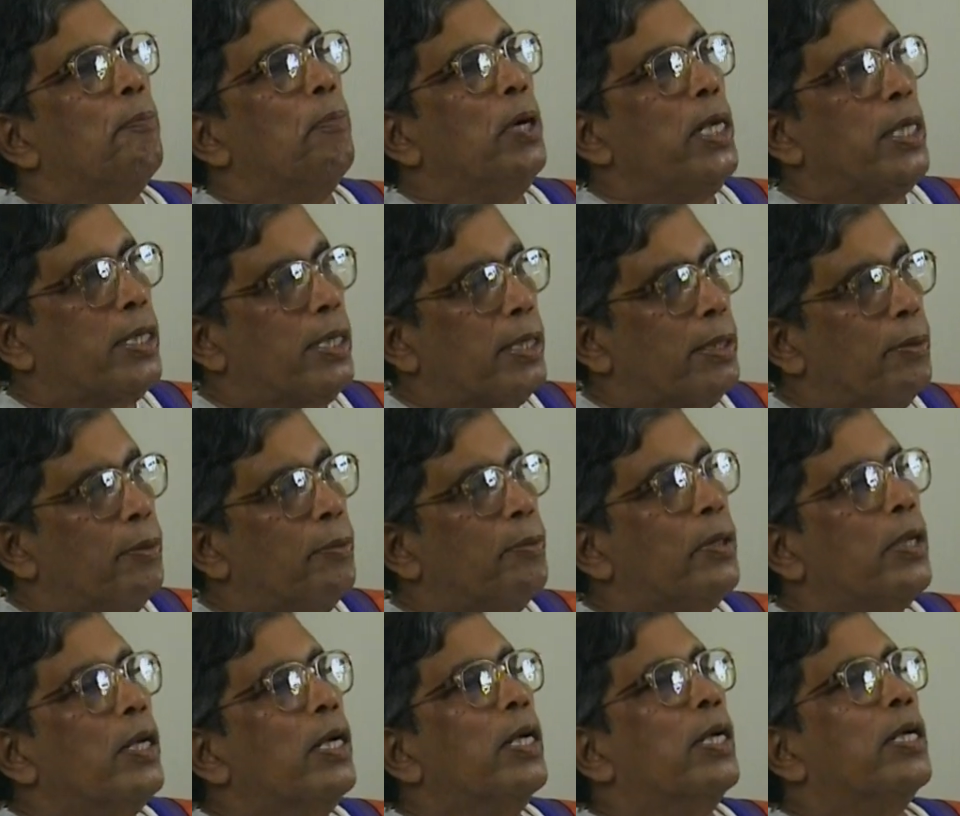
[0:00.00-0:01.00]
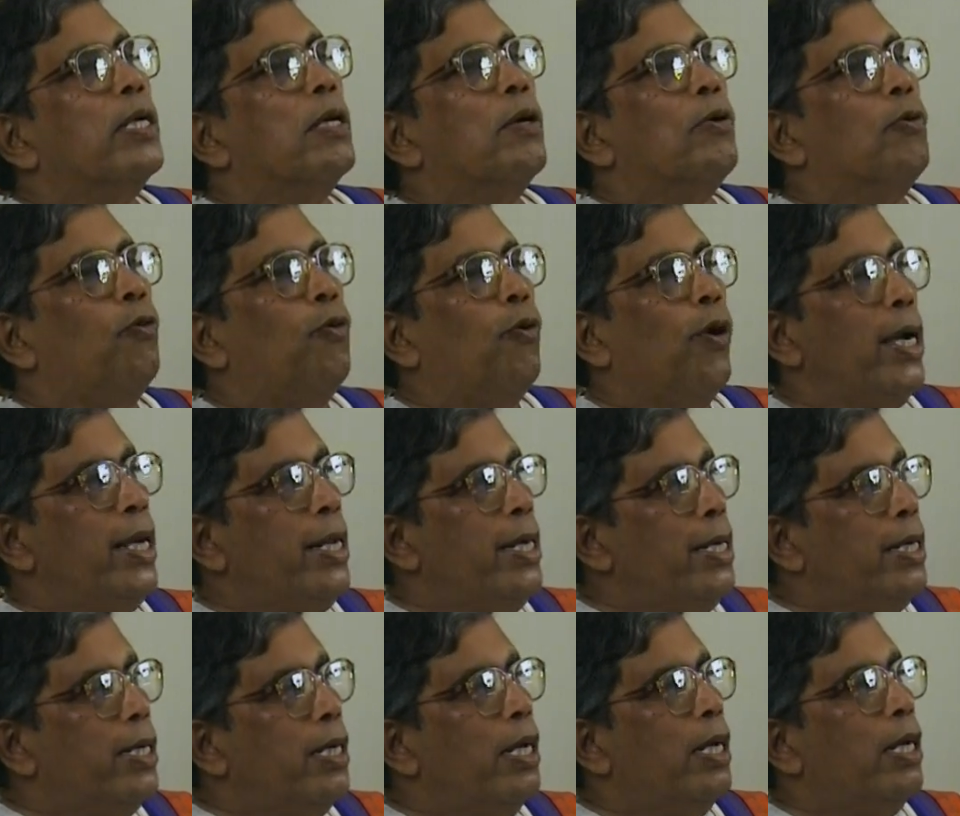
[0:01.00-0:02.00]
But
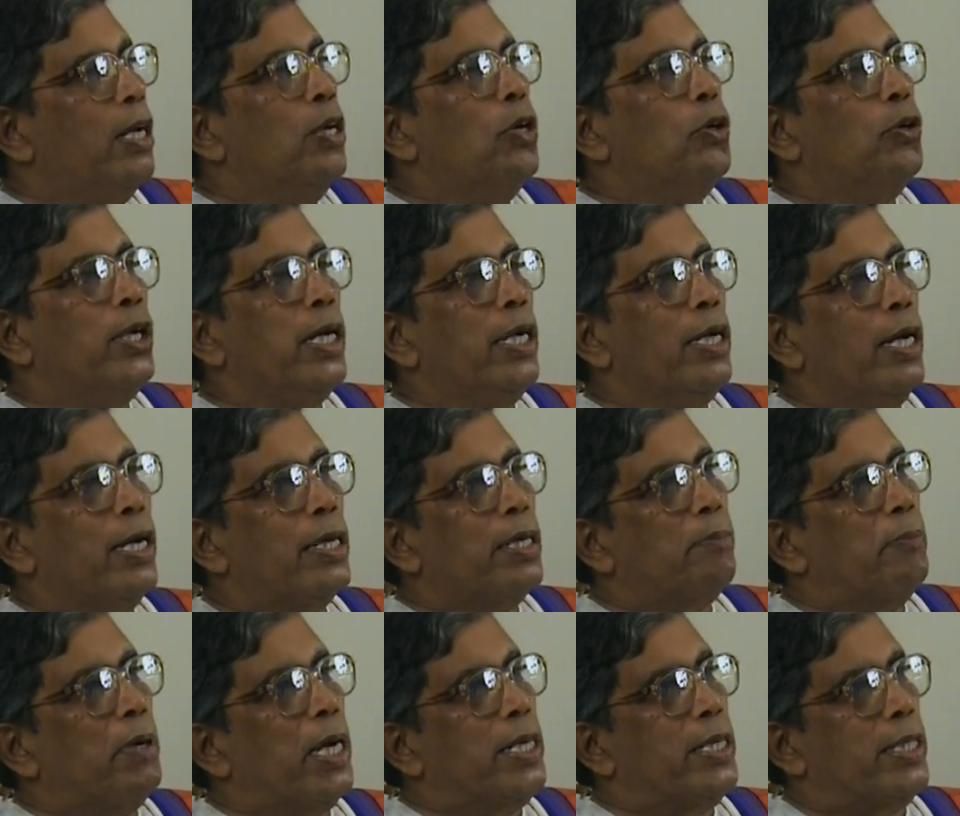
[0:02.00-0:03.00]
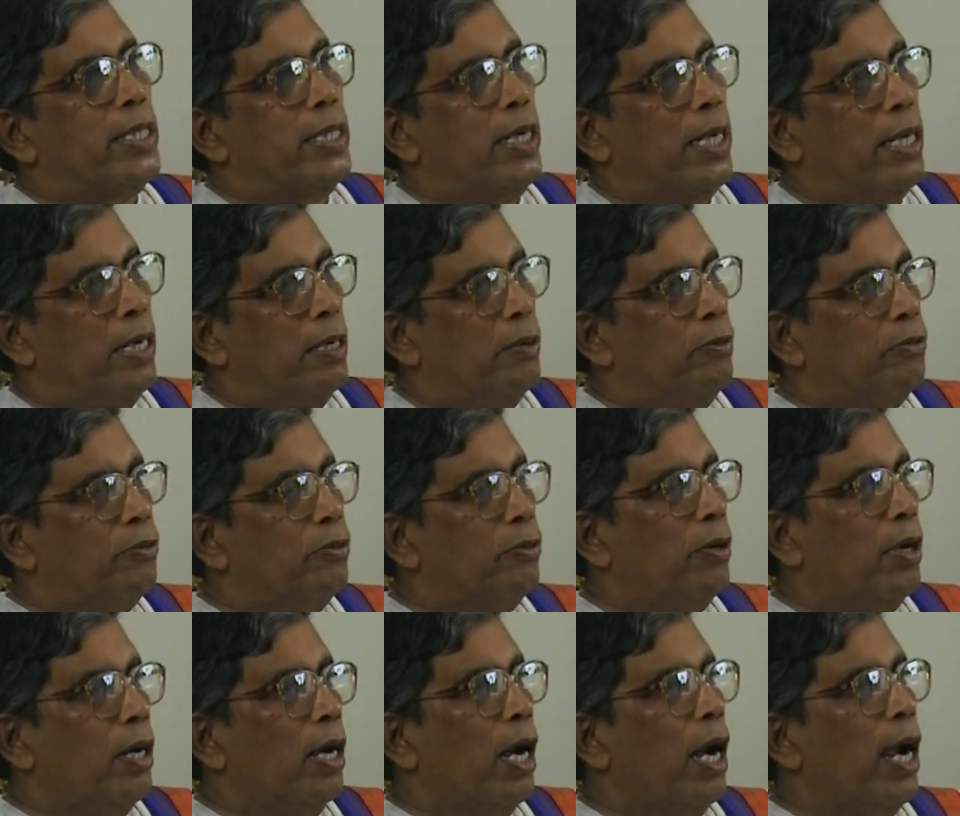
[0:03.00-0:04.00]
while looking at myself
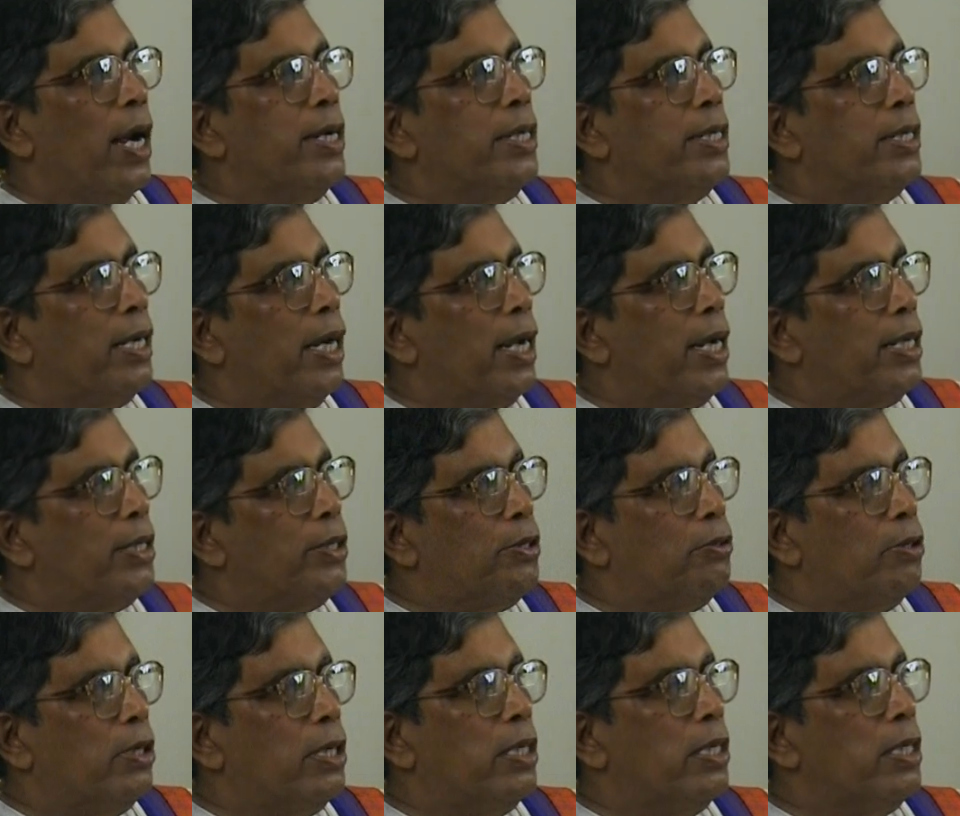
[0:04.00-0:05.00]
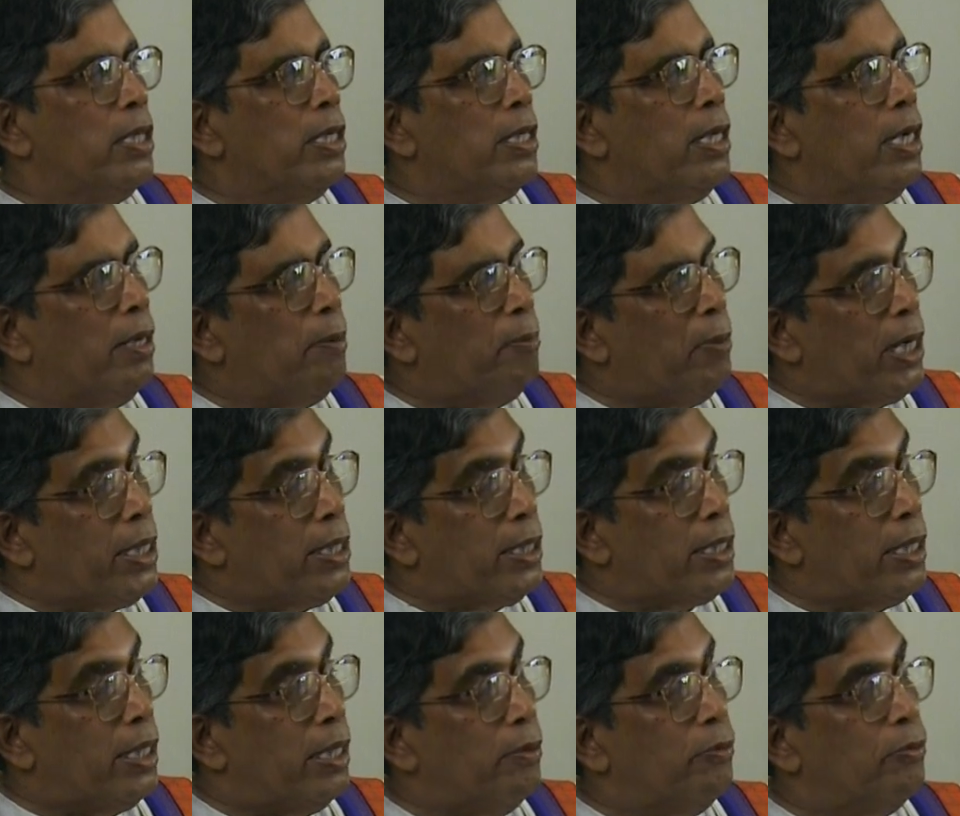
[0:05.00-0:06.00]
and trying to understand
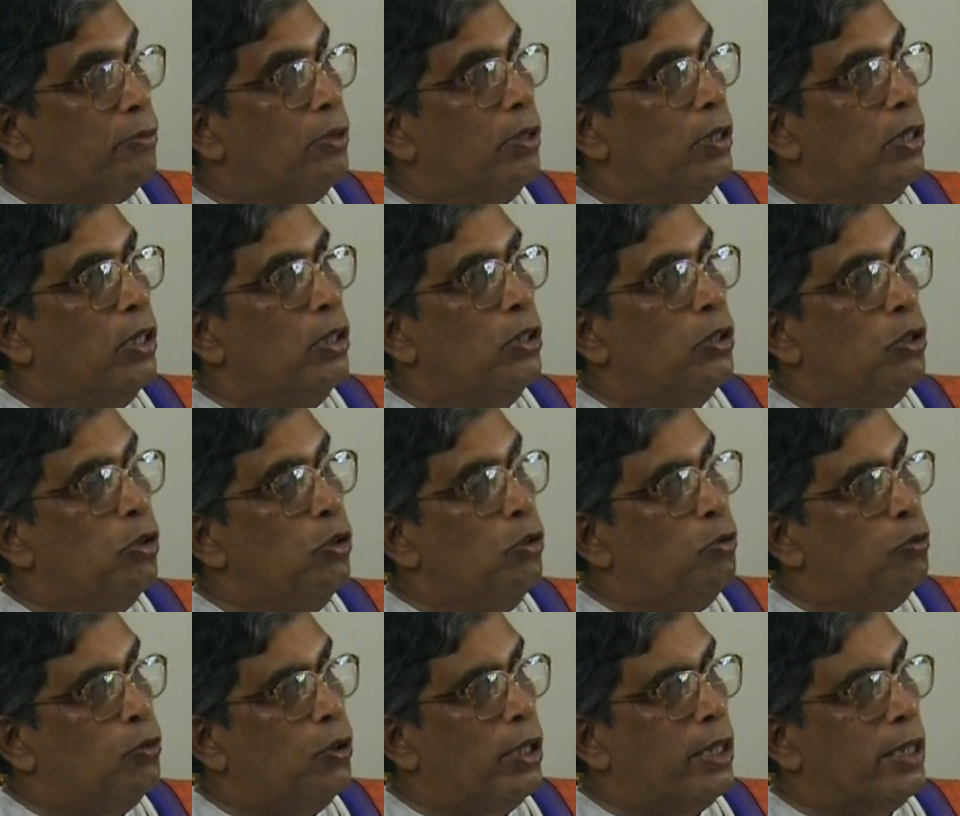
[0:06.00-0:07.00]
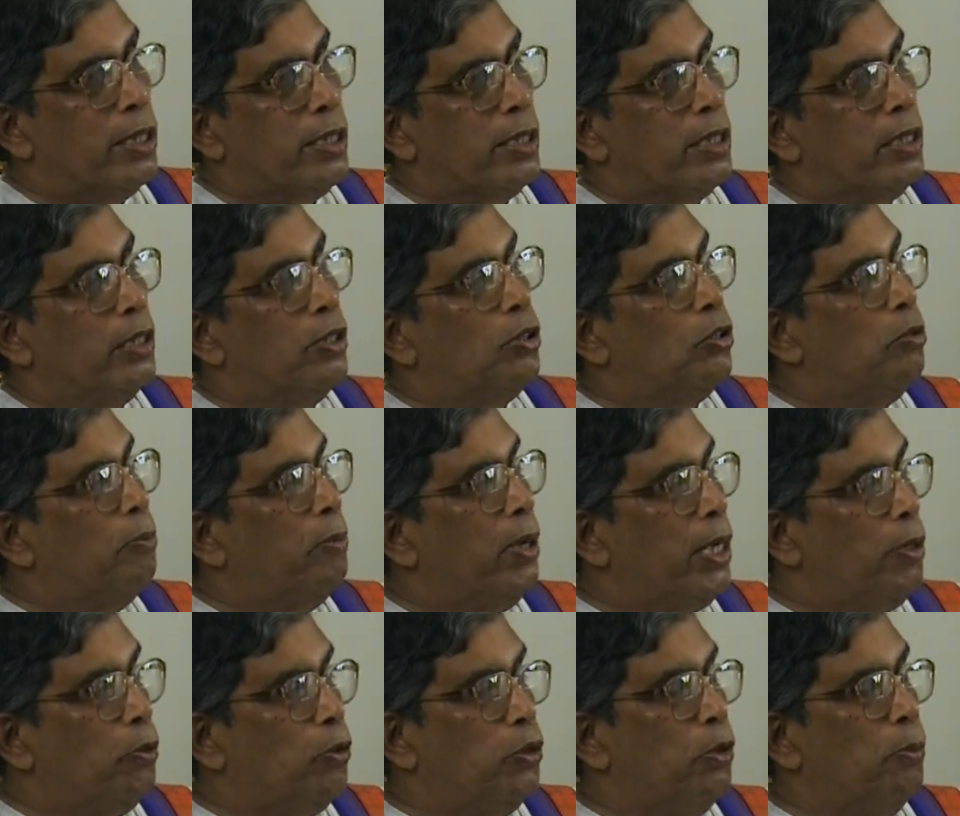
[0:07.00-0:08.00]
myself through words, through
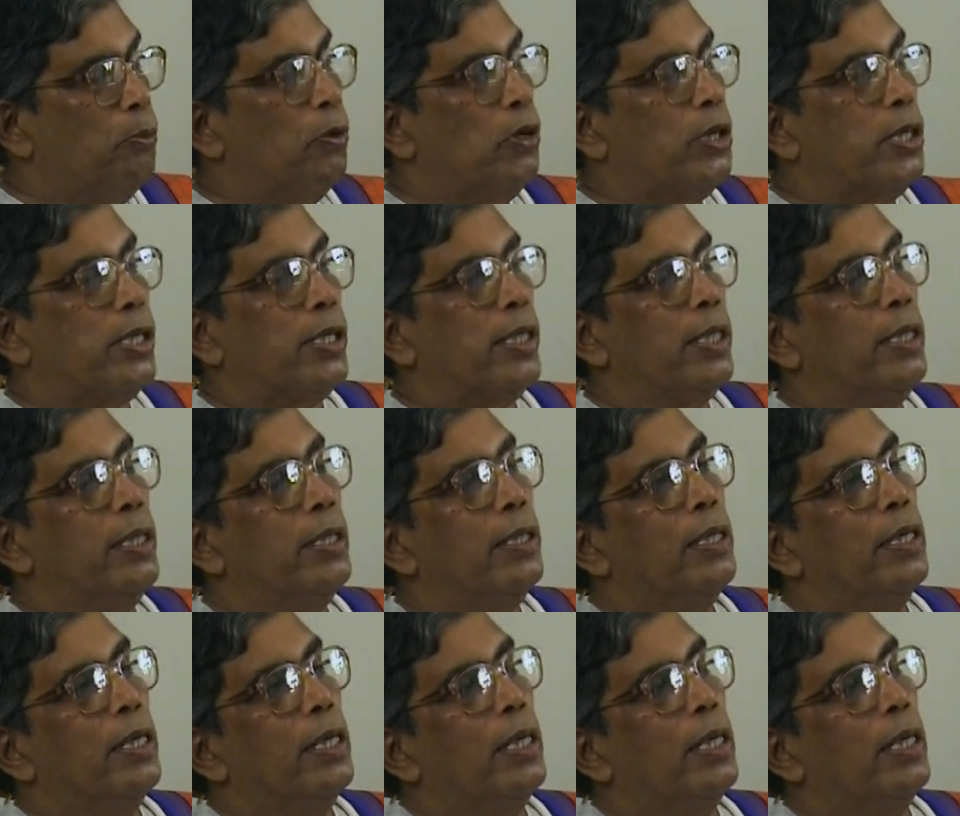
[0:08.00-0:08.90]
my own poetry,